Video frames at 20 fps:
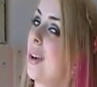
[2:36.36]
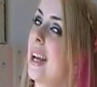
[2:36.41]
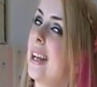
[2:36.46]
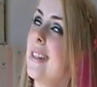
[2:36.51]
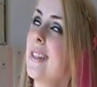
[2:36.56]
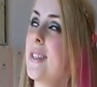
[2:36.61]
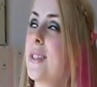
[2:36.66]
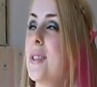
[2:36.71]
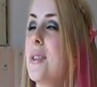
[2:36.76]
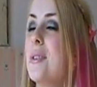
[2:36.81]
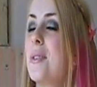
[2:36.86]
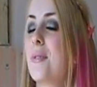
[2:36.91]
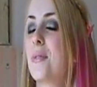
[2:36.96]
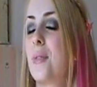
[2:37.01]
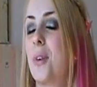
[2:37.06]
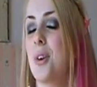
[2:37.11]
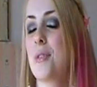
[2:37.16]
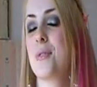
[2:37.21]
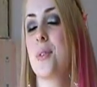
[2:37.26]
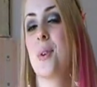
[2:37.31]
go ahead and show you the
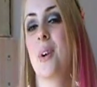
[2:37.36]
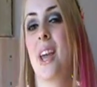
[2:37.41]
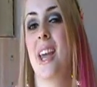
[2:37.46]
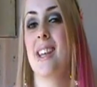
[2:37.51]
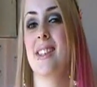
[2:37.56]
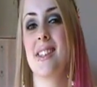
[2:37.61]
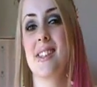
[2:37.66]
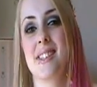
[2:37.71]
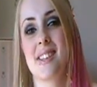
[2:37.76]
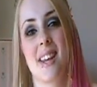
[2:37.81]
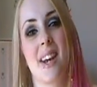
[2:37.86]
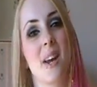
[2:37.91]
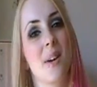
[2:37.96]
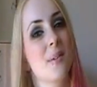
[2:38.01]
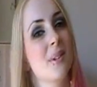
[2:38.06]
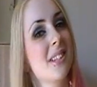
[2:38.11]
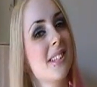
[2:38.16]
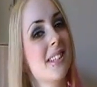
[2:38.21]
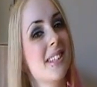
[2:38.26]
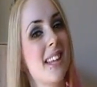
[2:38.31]
four phone cases that
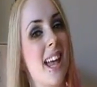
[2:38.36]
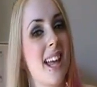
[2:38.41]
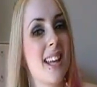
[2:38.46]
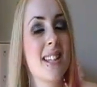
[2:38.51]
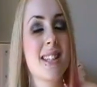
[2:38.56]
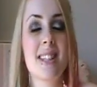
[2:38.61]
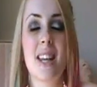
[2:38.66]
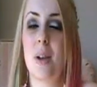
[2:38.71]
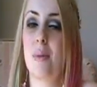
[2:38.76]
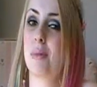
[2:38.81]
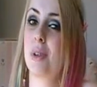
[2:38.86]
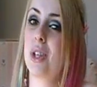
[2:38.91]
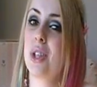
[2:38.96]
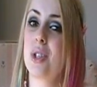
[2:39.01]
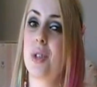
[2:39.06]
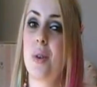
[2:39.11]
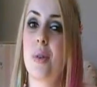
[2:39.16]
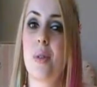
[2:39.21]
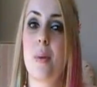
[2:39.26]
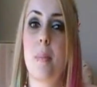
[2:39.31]
I was sent. I'm gonna
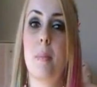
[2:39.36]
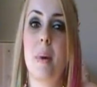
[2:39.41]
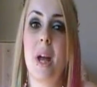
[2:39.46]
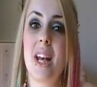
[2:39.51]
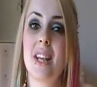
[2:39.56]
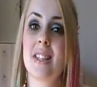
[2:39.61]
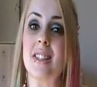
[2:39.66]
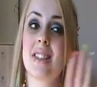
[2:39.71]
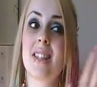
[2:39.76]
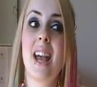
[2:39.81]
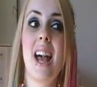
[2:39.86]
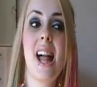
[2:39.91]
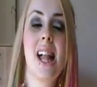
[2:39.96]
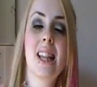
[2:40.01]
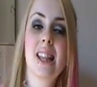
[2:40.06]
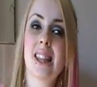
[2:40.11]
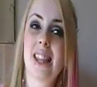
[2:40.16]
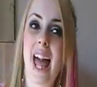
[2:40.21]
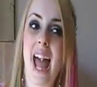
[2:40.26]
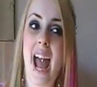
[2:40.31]
show the best
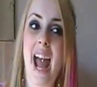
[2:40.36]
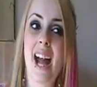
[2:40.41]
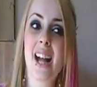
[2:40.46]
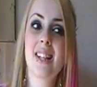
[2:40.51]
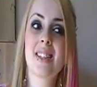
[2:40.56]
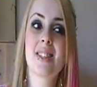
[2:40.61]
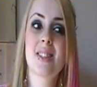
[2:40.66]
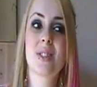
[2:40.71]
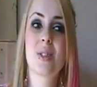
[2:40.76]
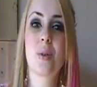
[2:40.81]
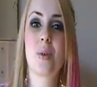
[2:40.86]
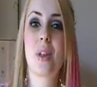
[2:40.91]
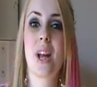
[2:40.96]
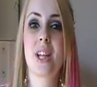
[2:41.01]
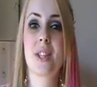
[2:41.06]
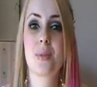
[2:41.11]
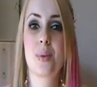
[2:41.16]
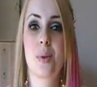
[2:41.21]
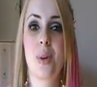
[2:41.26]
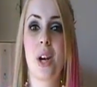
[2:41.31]
last, so
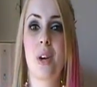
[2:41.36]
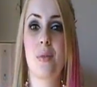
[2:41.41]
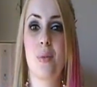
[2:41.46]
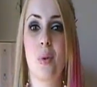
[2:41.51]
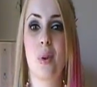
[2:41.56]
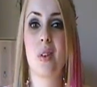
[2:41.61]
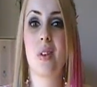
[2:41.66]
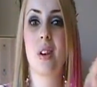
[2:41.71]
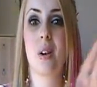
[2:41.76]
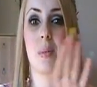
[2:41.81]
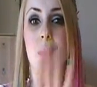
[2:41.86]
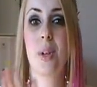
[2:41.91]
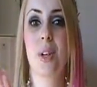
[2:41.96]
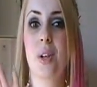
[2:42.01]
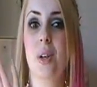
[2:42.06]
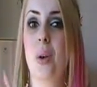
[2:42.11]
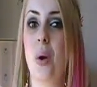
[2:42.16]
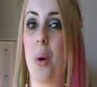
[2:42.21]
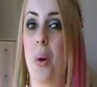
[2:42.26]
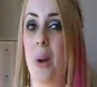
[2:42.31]
that's kind of order I'm
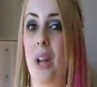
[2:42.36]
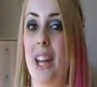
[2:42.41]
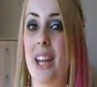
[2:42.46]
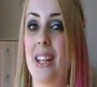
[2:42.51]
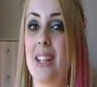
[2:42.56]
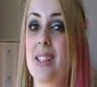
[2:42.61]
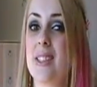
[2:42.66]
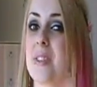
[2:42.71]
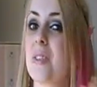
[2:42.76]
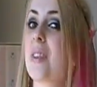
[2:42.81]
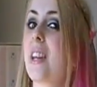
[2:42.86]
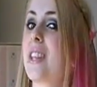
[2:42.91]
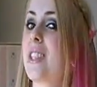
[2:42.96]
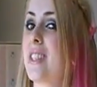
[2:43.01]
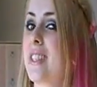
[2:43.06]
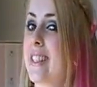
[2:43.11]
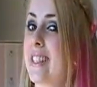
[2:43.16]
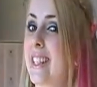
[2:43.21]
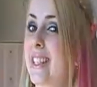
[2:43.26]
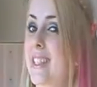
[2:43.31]
gonna go in, so
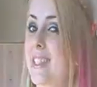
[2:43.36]
let's just